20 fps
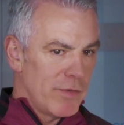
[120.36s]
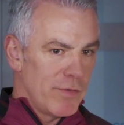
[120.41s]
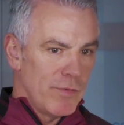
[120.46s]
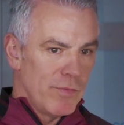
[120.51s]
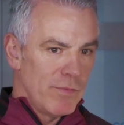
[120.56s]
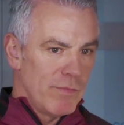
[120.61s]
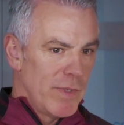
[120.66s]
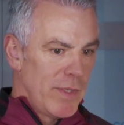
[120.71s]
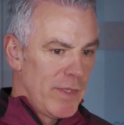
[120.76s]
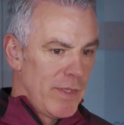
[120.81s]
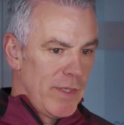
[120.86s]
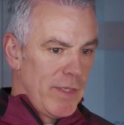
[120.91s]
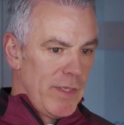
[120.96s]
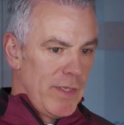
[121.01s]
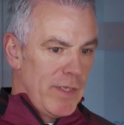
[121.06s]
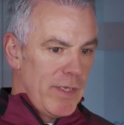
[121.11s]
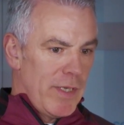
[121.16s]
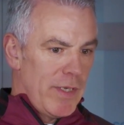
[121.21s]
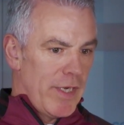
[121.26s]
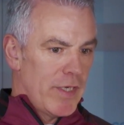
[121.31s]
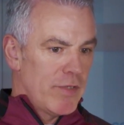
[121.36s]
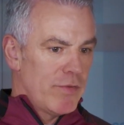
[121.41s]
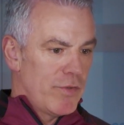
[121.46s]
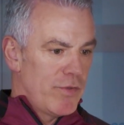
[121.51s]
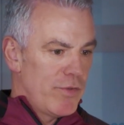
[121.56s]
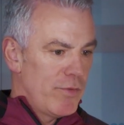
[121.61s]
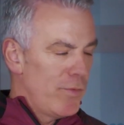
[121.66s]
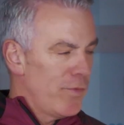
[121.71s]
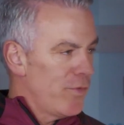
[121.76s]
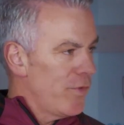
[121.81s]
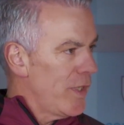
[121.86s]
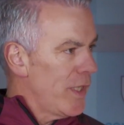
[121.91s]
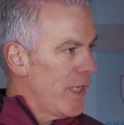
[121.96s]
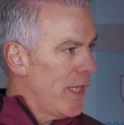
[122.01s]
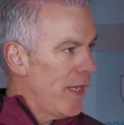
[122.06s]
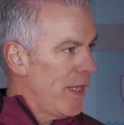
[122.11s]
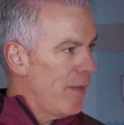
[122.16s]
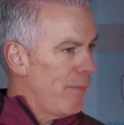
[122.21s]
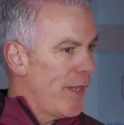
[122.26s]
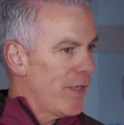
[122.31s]
they're doing an extra 2 and
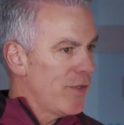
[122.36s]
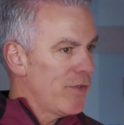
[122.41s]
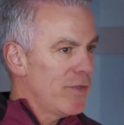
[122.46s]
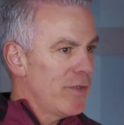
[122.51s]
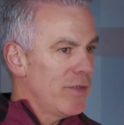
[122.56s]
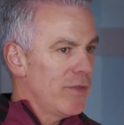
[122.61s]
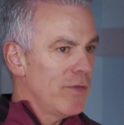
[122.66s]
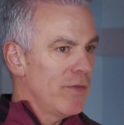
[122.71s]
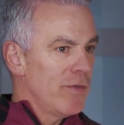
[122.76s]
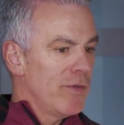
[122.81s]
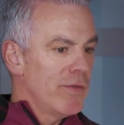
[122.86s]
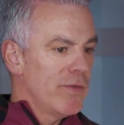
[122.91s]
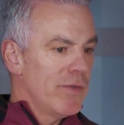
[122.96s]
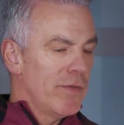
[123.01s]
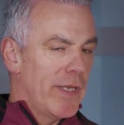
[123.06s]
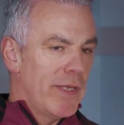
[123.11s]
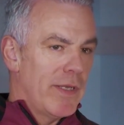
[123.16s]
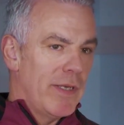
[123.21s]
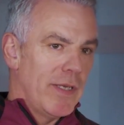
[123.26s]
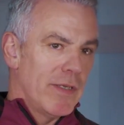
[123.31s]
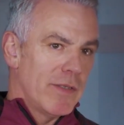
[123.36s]
3k a match. So that